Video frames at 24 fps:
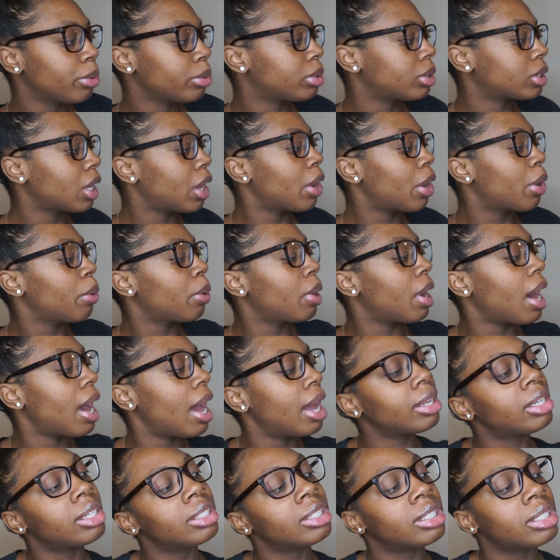So
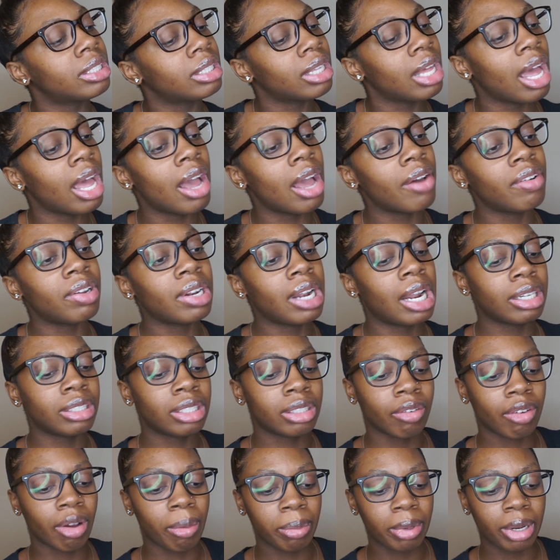I just have a lot of
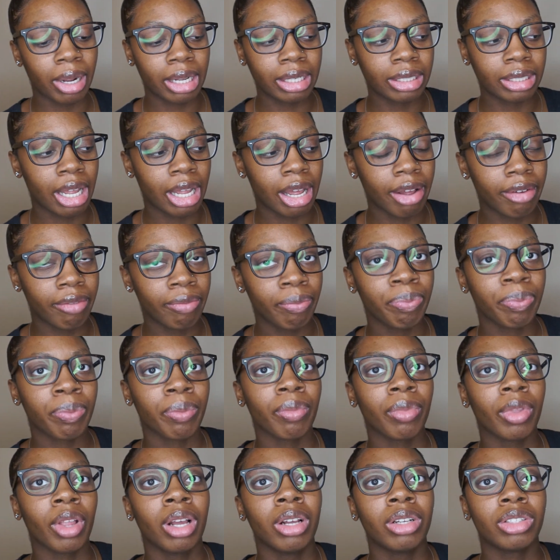stuff coming in. I just have
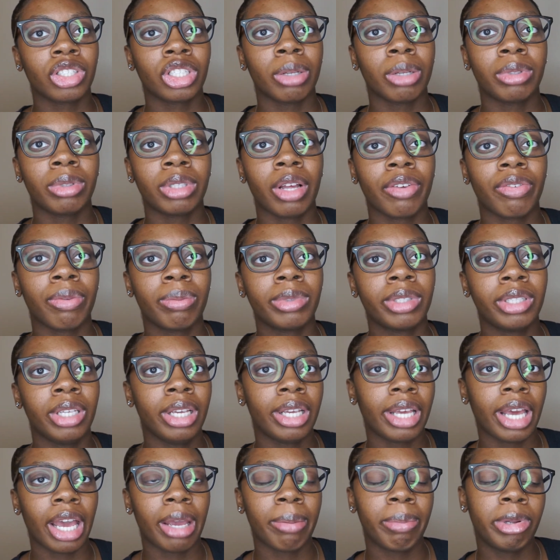some stuff from
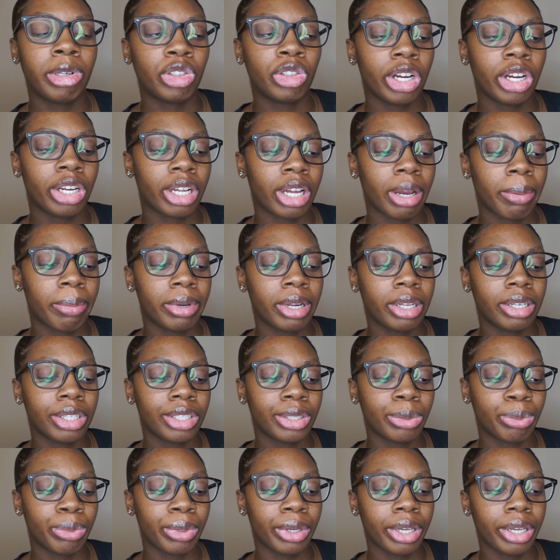TKB Trading coming in
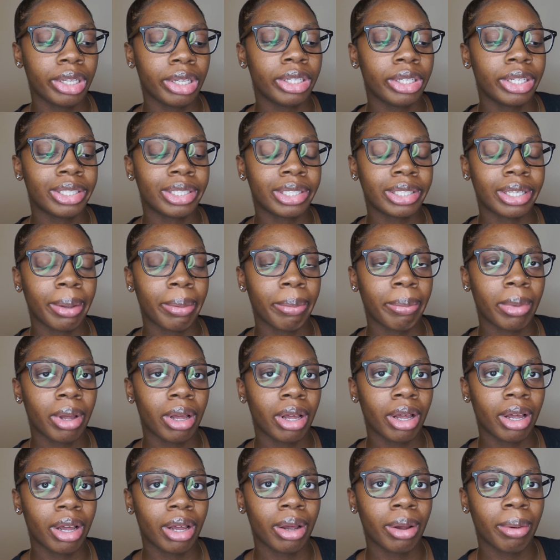this week. Just some
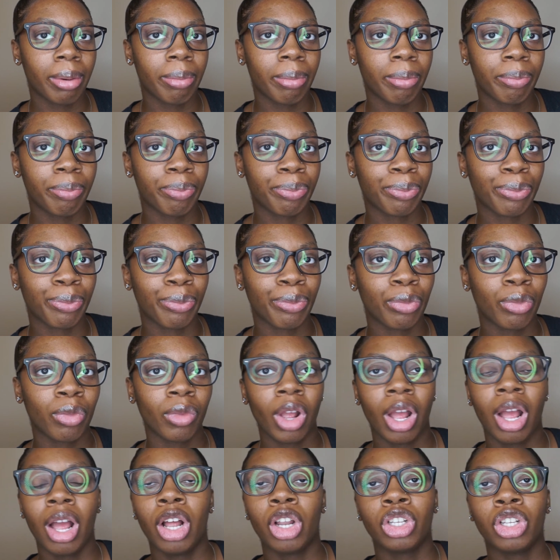um,
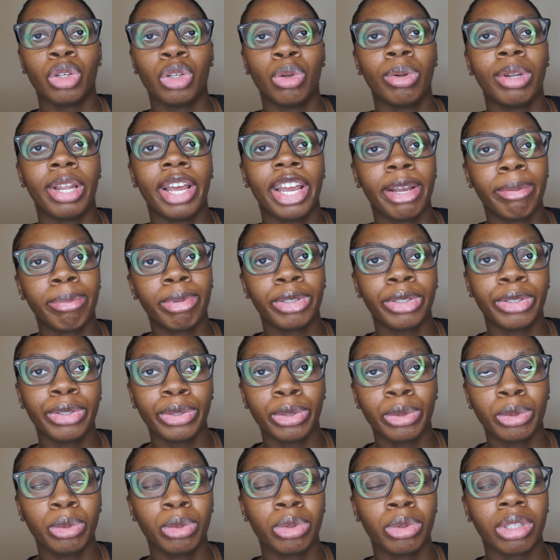new
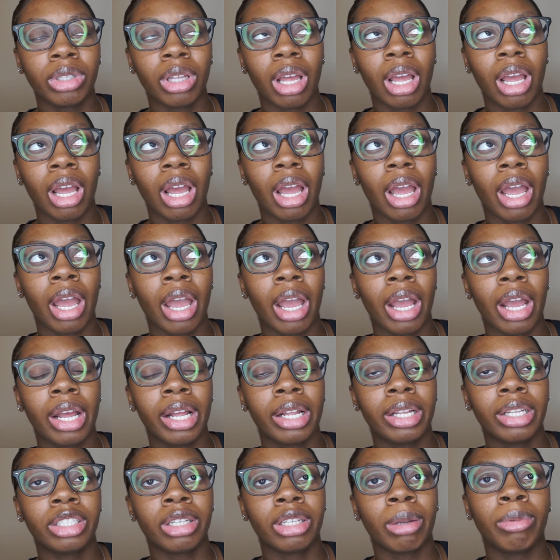labels
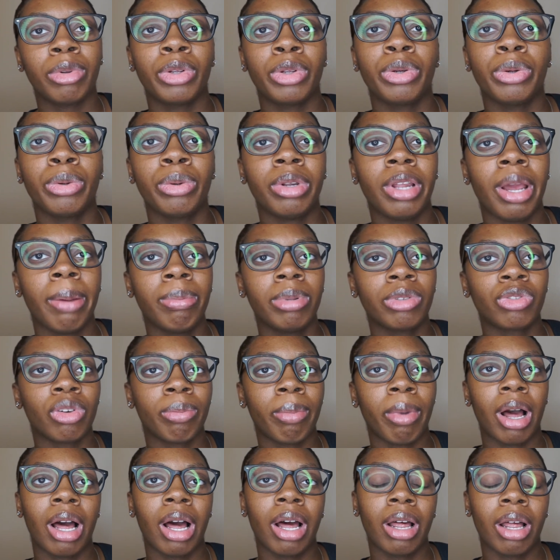and some new labels for
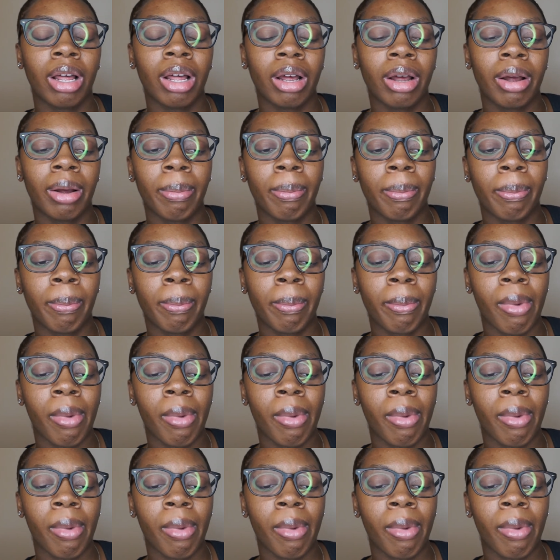my um,